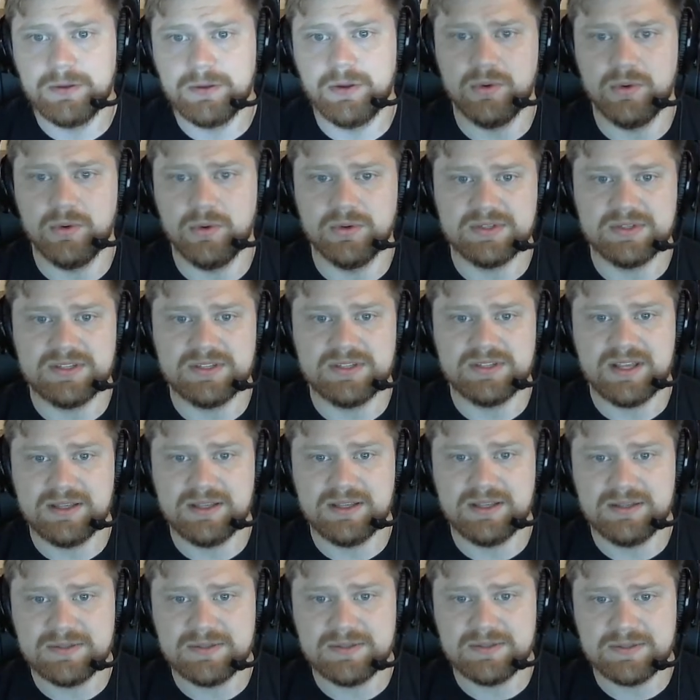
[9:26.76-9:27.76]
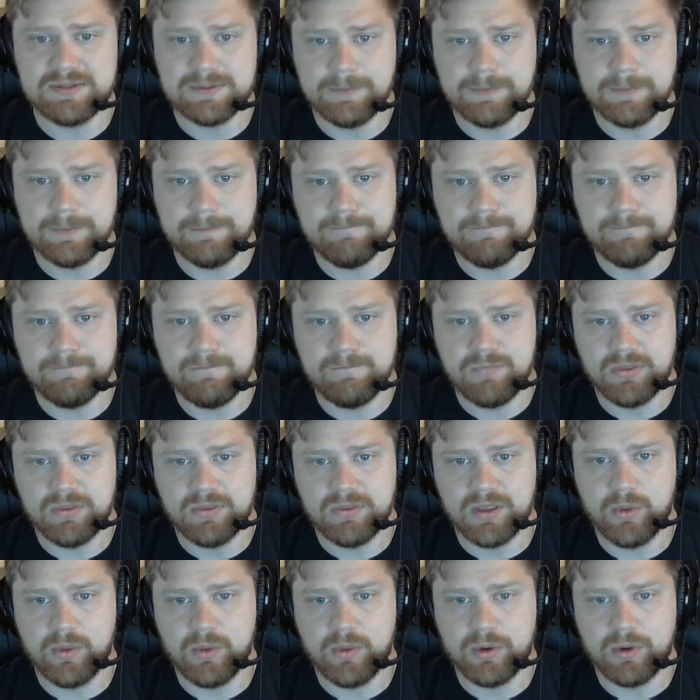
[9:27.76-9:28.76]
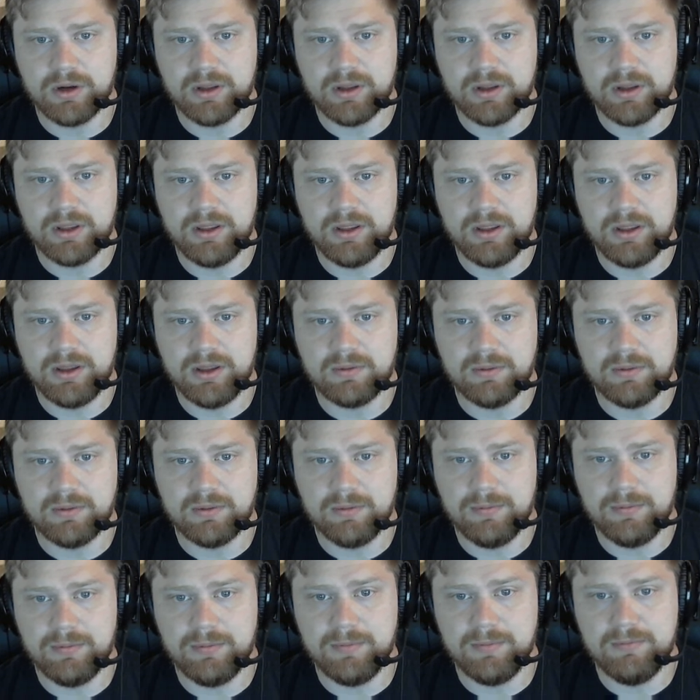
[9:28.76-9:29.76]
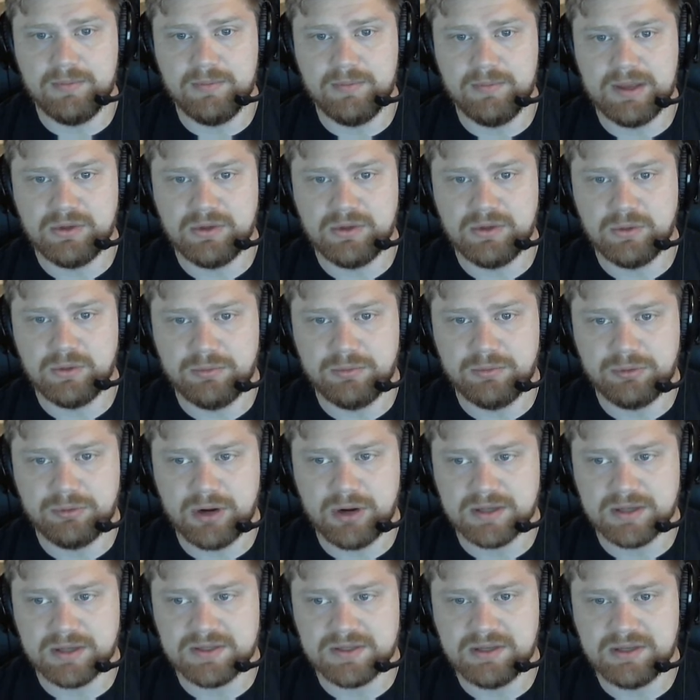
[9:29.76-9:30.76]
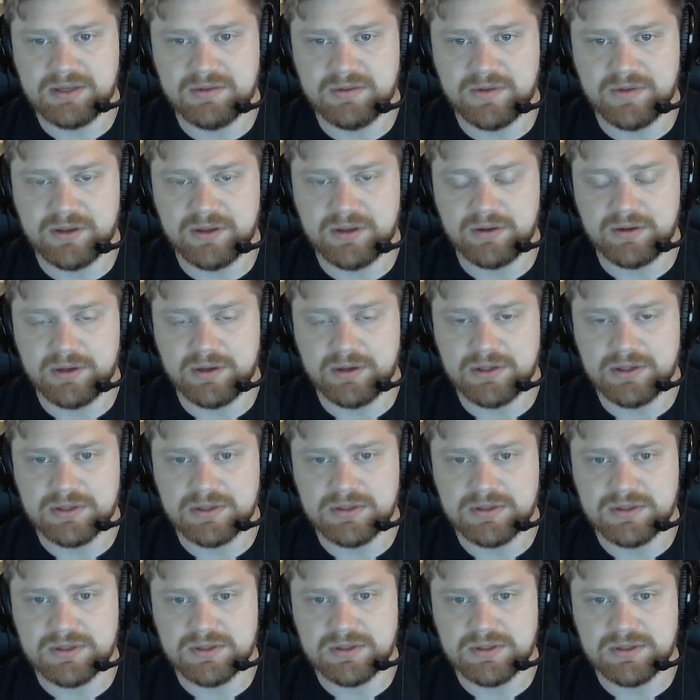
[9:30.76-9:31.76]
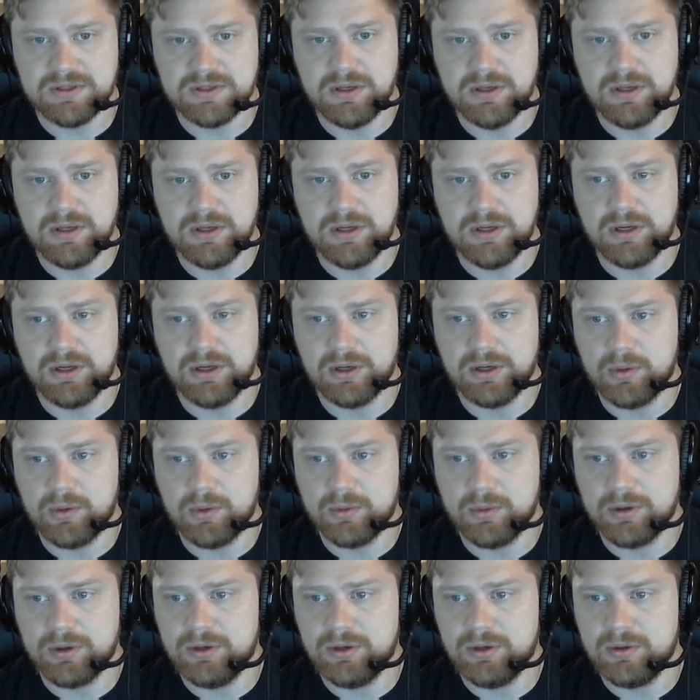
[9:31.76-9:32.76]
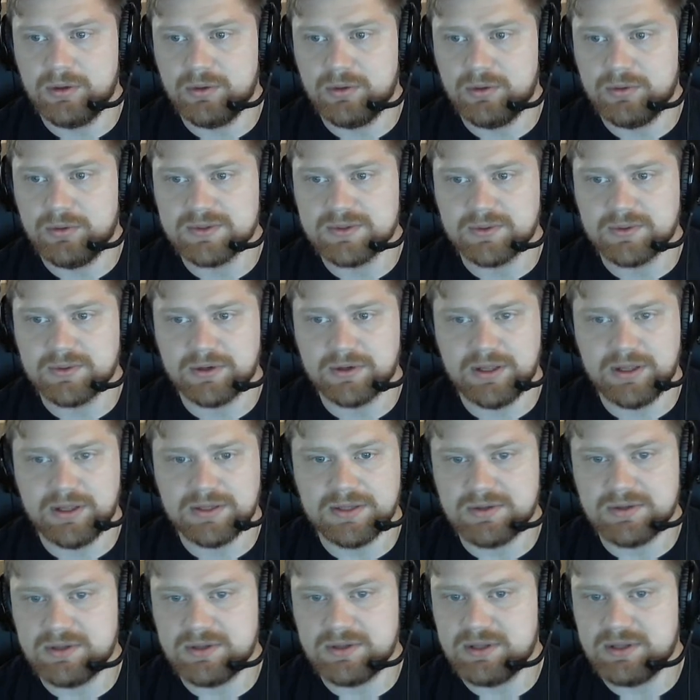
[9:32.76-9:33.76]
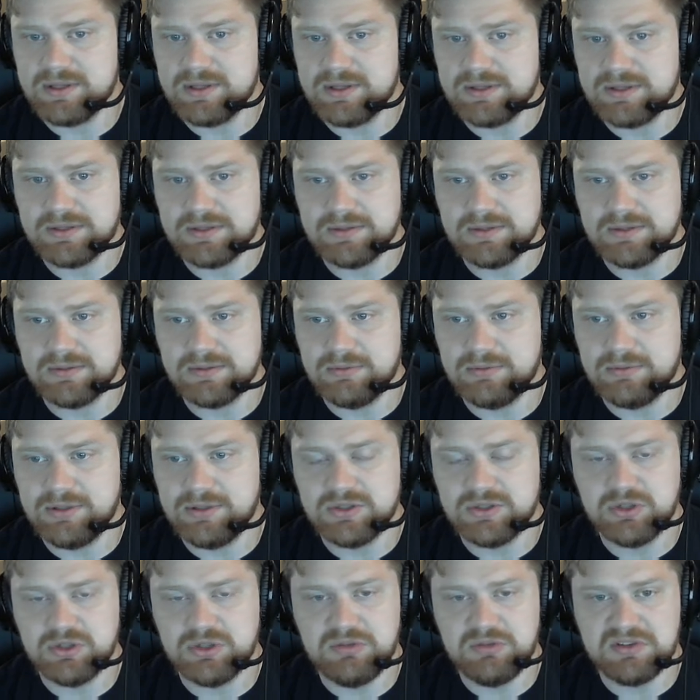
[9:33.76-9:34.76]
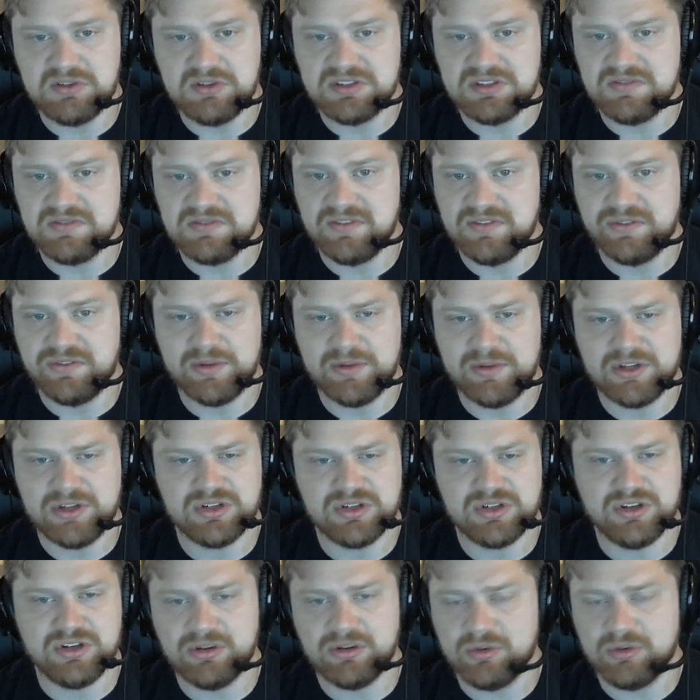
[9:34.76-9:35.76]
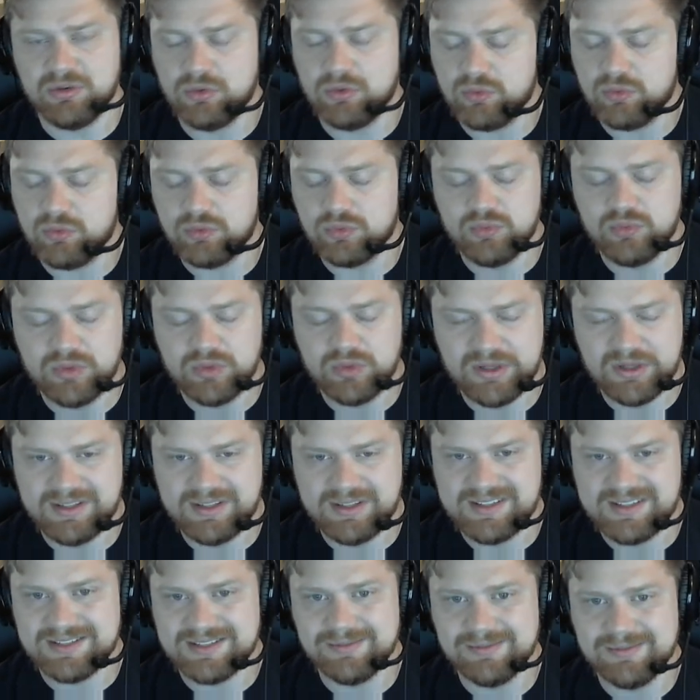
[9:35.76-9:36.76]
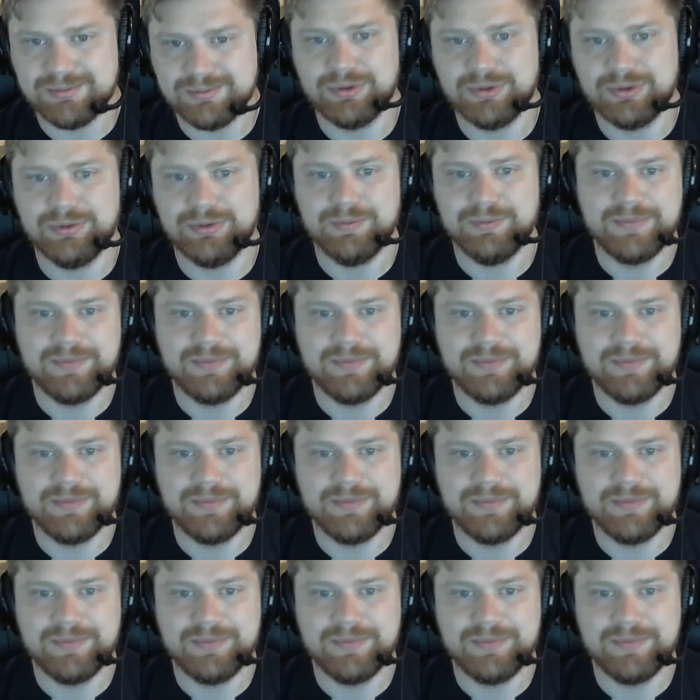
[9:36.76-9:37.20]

go to Settings, and we're going to hit Manual Proxy Configurations. And all we're going to do is we're going to enter these two bits of information here. Really simple.